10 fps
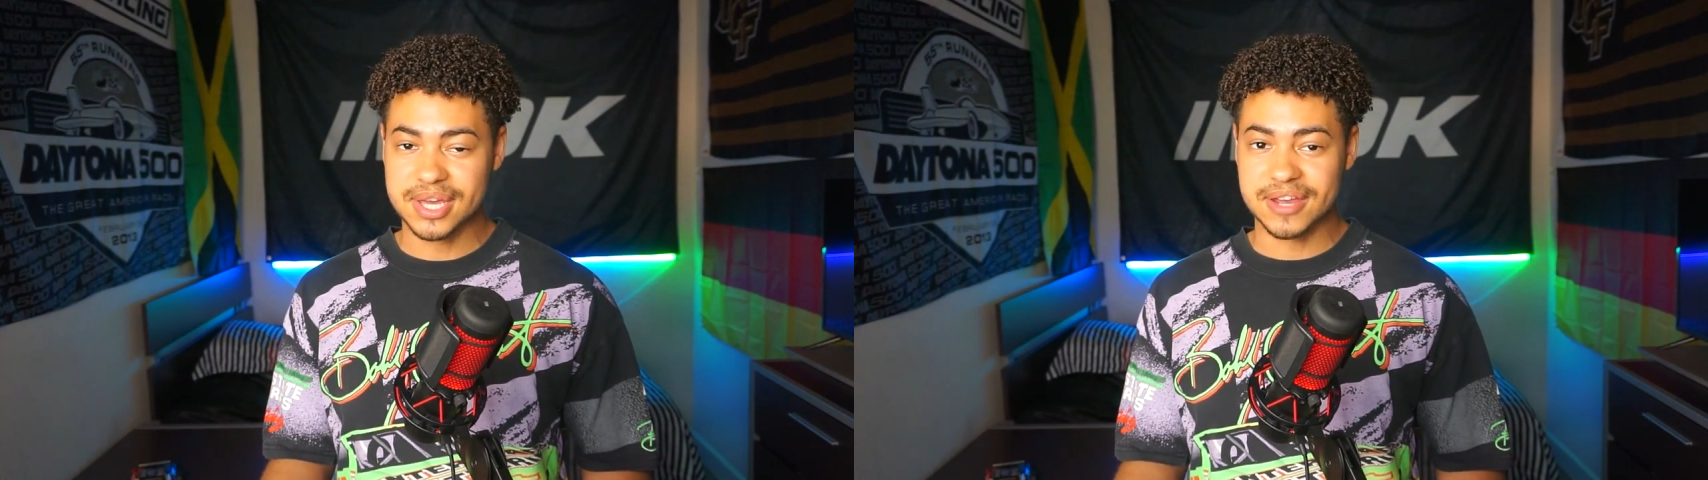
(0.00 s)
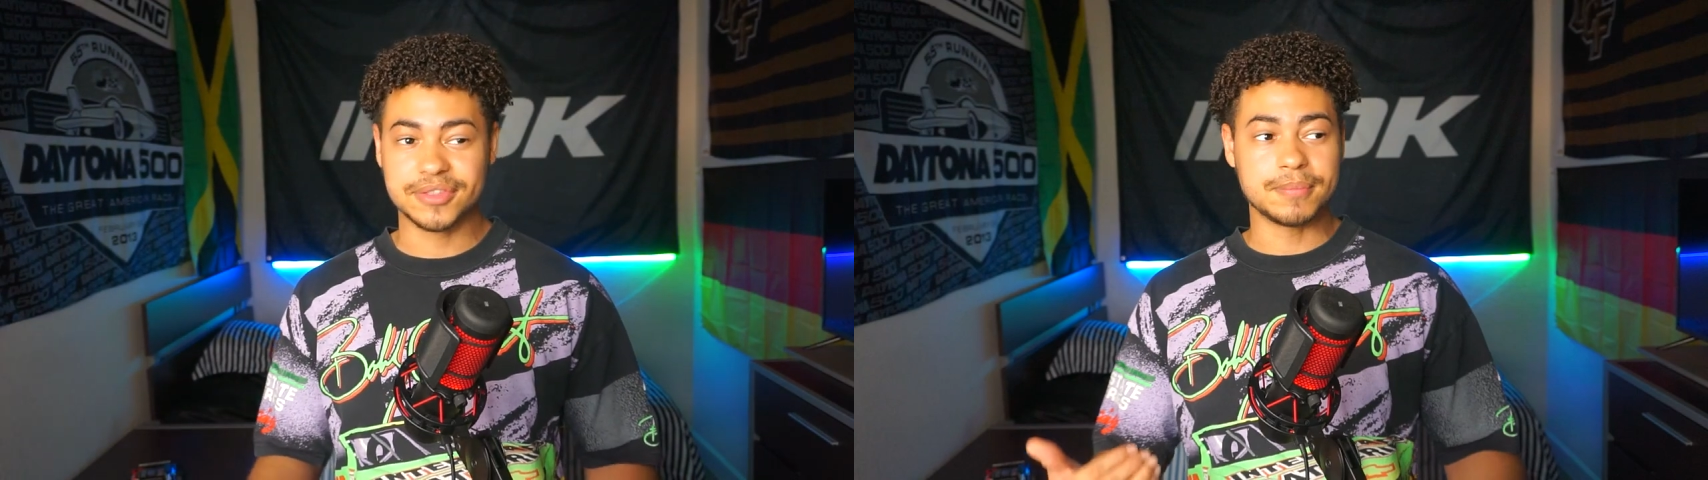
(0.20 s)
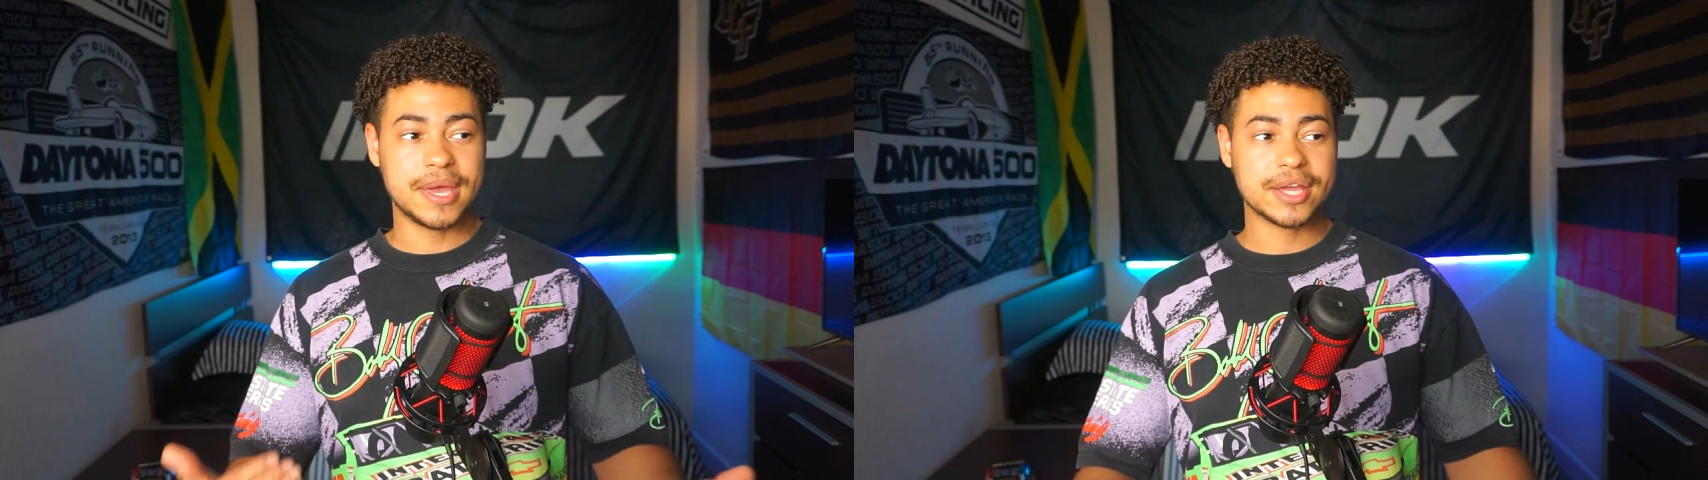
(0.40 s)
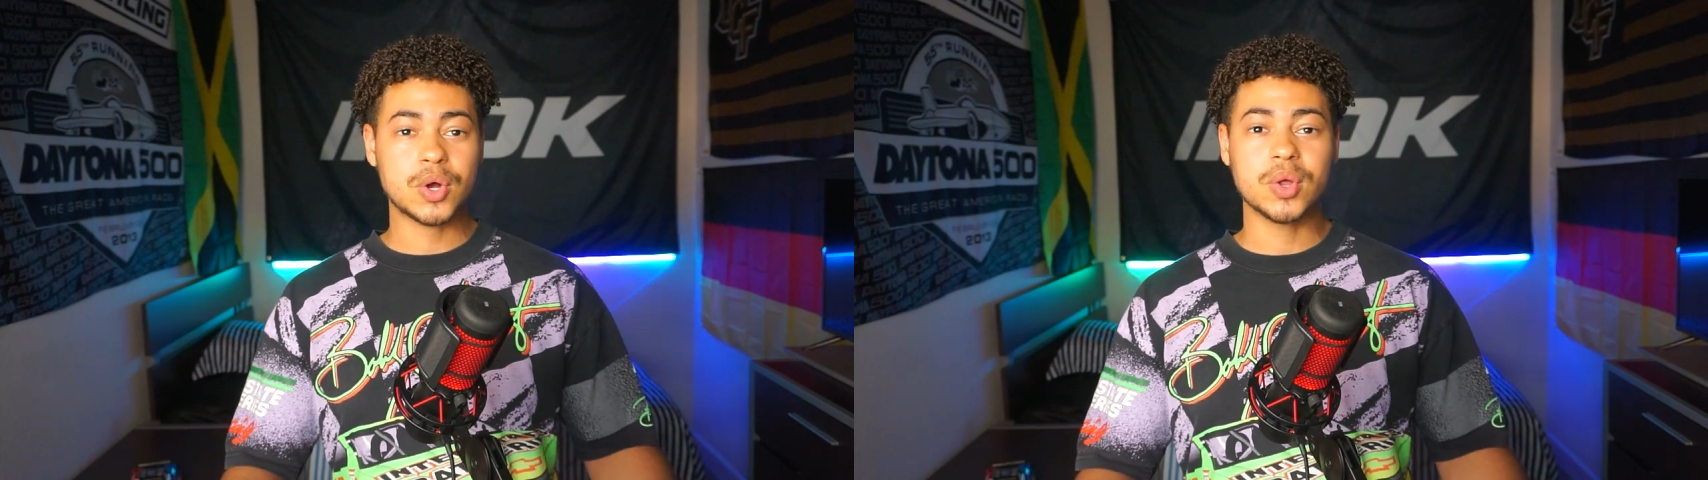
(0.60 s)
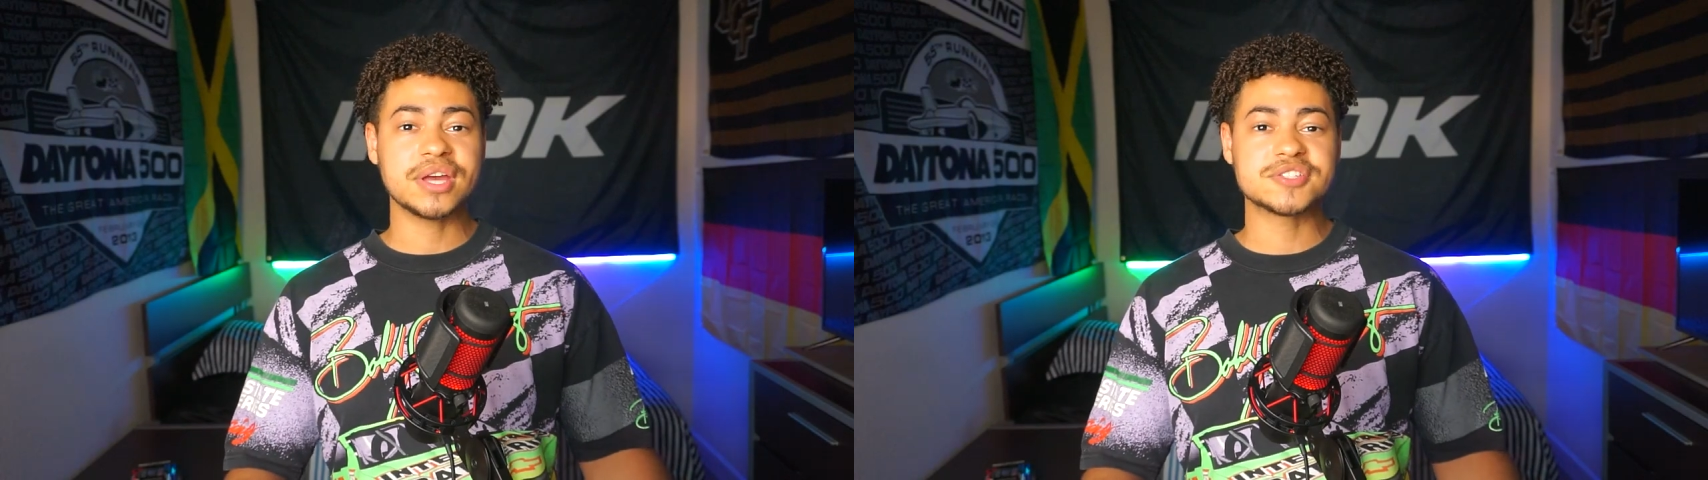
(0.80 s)
If the main
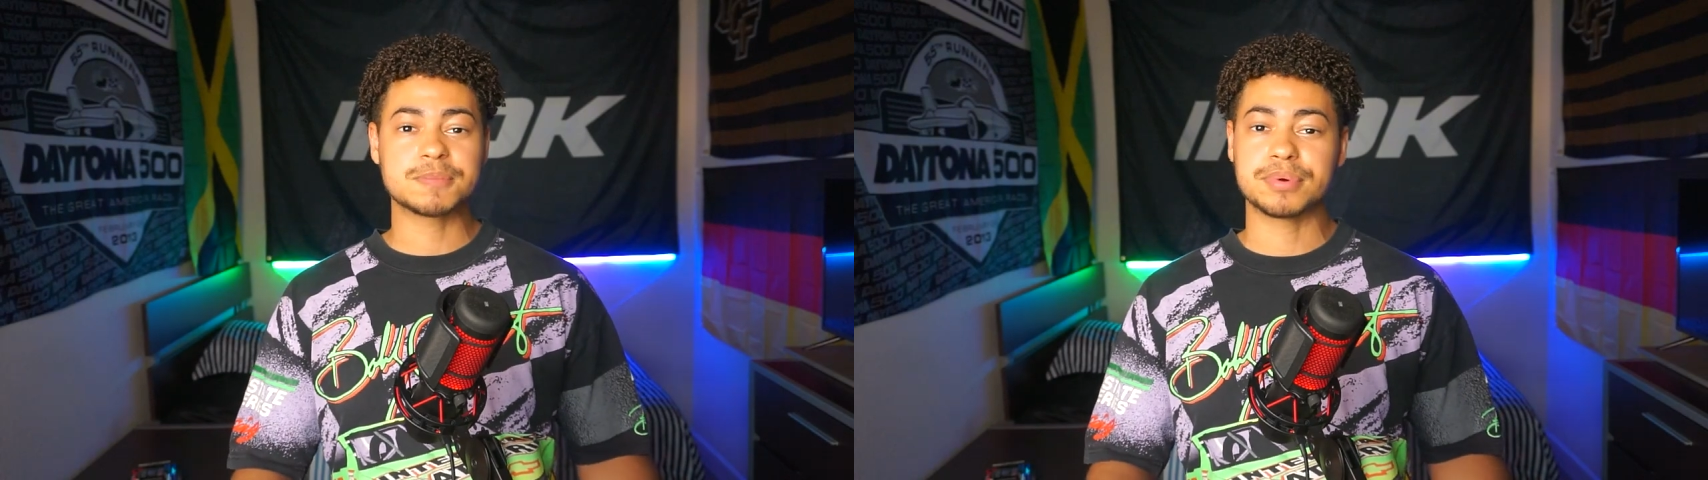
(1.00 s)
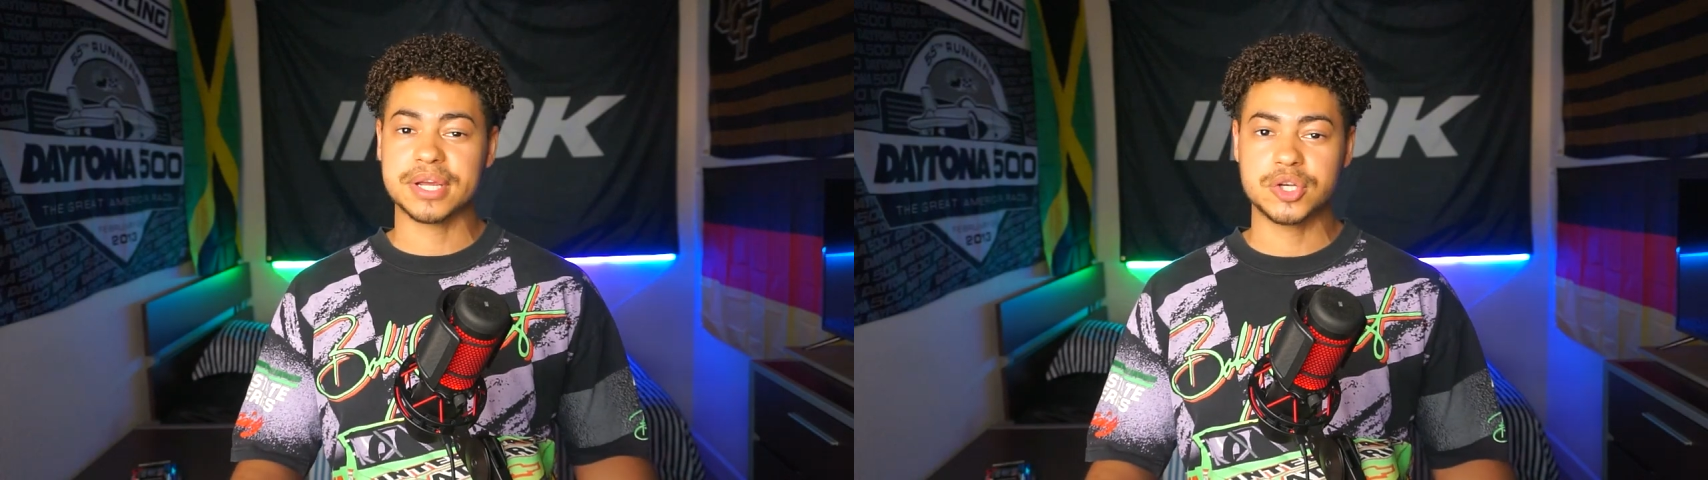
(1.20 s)
goal is to bring